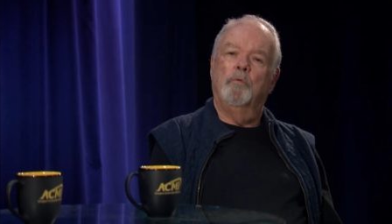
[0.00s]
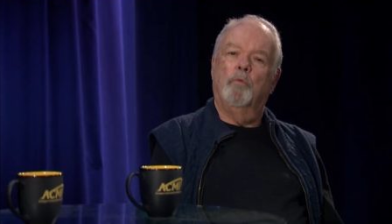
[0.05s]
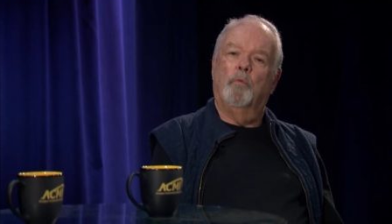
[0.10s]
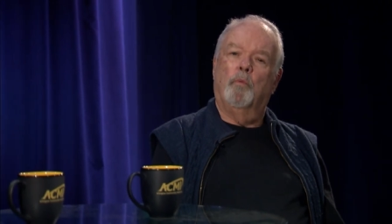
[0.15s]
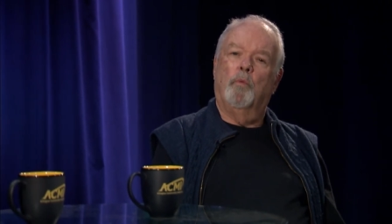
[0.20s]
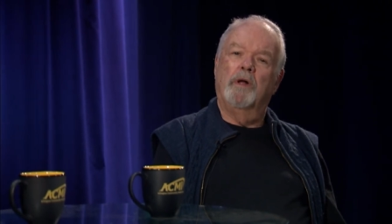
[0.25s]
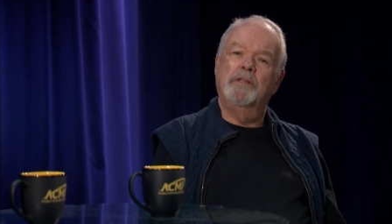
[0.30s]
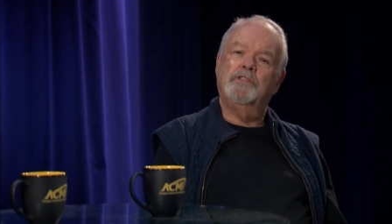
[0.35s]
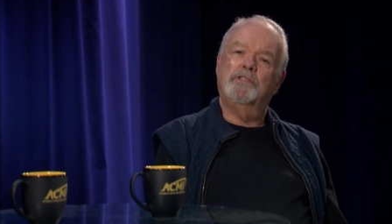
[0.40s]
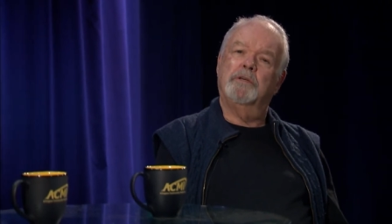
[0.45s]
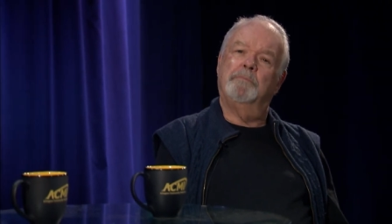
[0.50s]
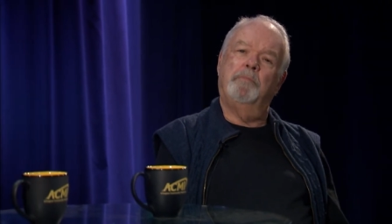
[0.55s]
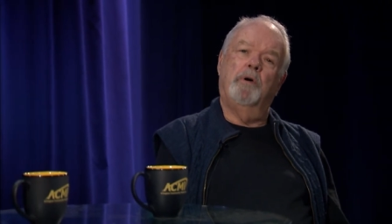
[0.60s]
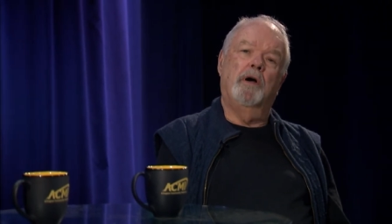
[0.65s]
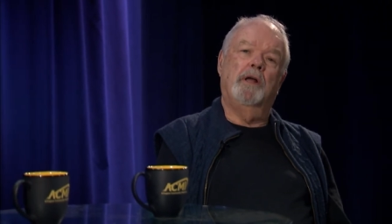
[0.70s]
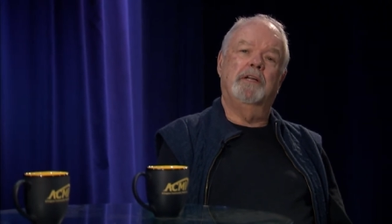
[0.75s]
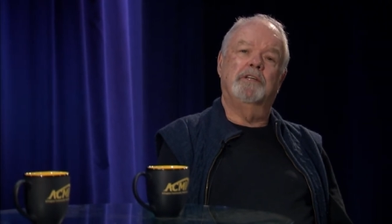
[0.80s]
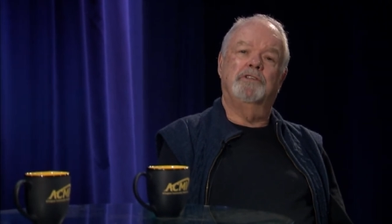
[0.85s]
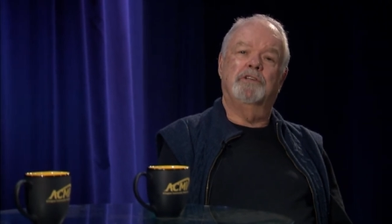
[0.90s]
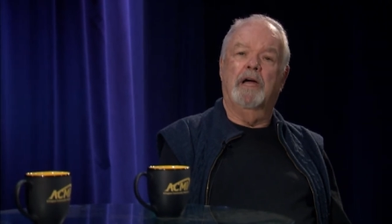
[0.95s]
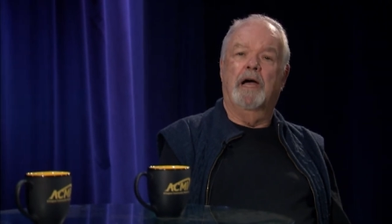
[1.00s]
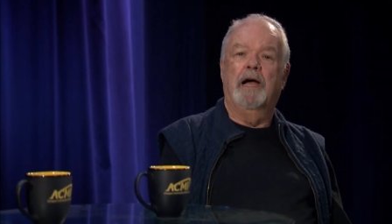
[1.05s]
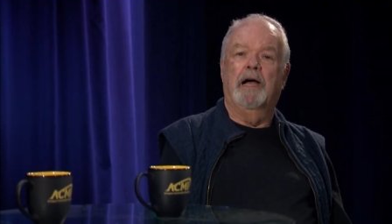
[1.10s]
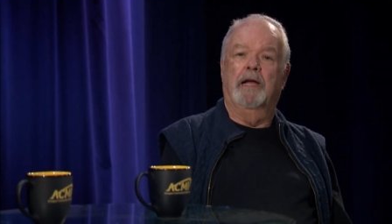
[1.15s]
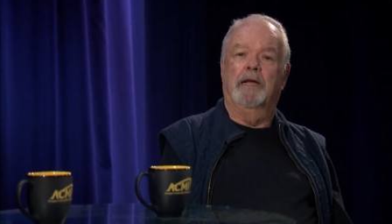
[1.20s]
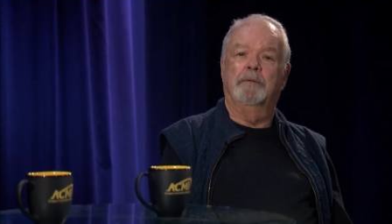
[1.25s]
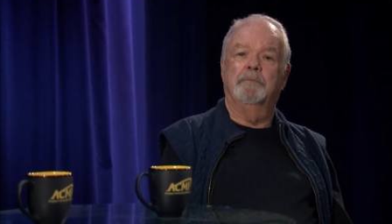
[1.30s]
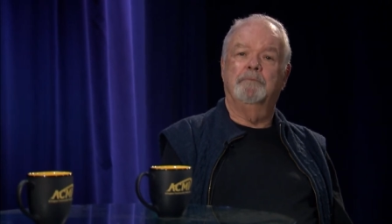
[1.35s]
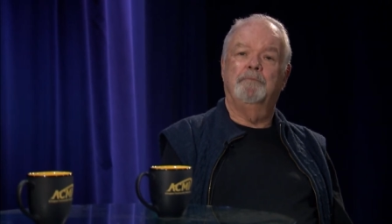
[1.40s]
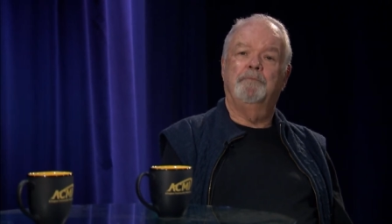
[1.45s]
Once upon a
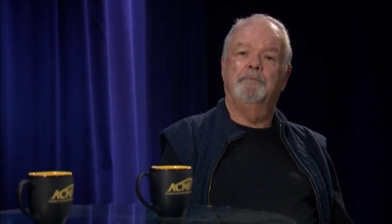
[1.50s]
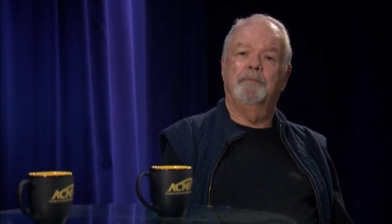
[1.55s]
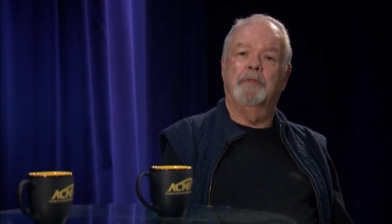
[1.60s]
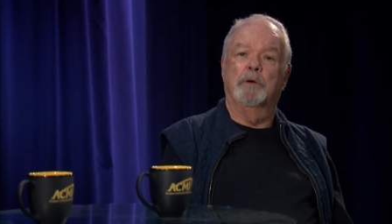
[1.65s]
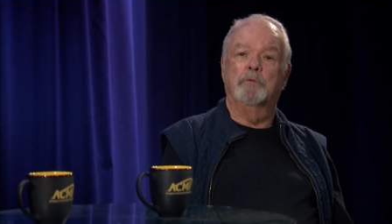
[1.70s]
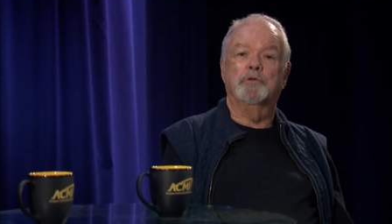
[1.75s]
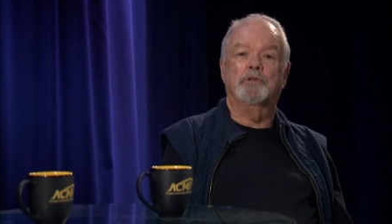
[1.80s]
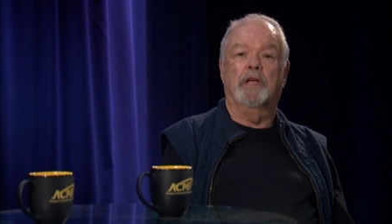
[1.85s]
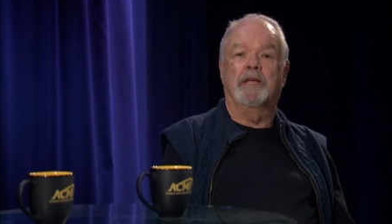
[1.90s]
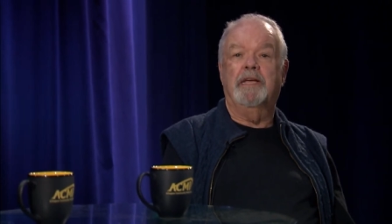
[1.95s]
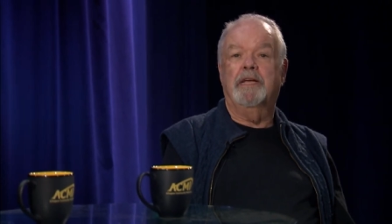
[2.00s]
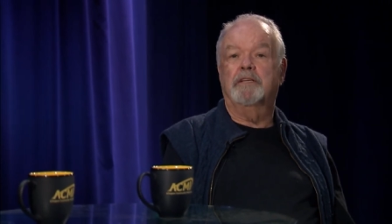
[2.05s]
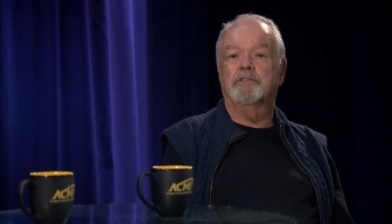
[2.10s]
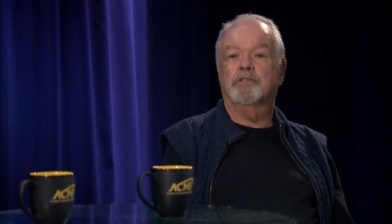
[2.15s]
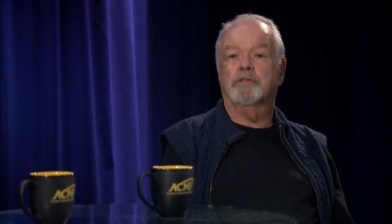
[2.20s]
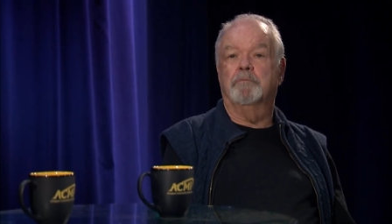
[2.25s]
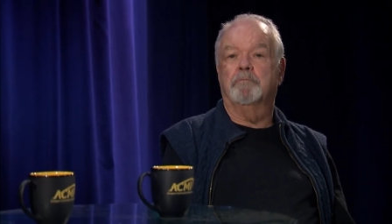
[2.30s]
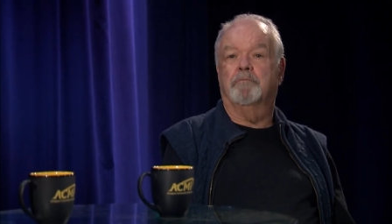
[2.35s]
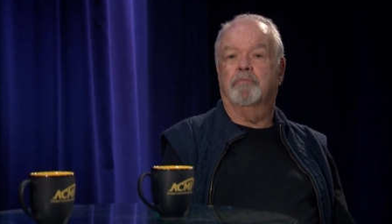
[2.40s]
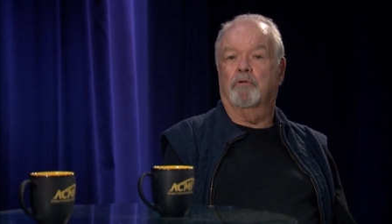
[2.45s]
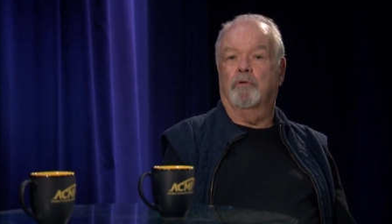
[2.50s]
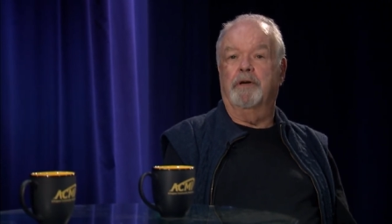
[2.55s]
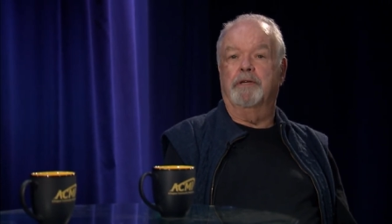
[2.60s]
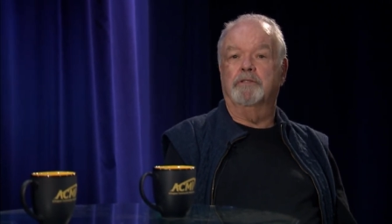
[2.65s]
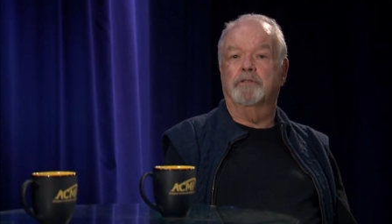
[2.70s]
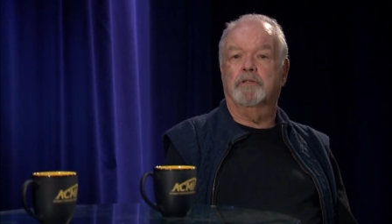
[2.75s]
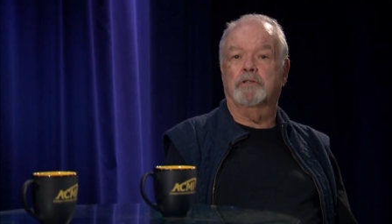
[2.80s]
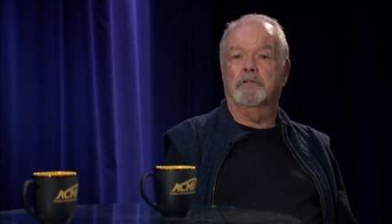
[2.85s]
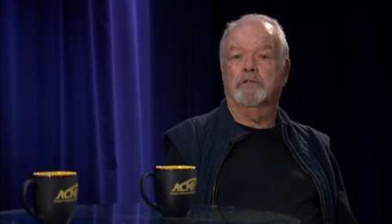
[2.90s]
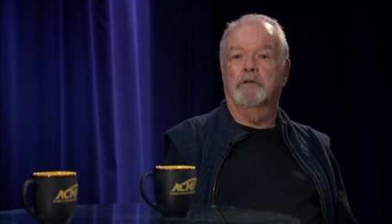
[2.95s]
time, there was a handsome
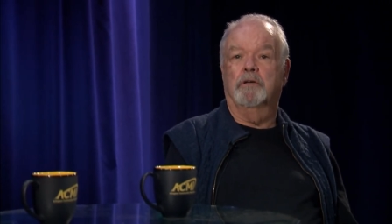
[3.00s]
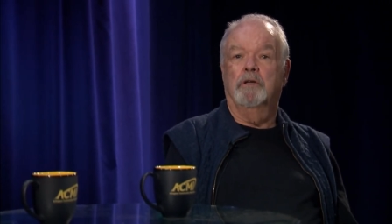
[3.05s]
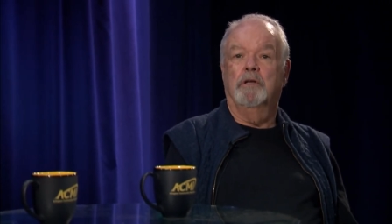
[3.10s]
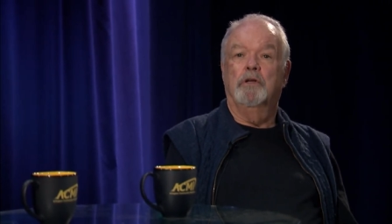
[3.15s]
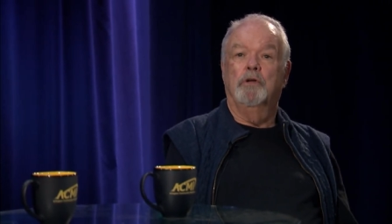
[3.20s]
prince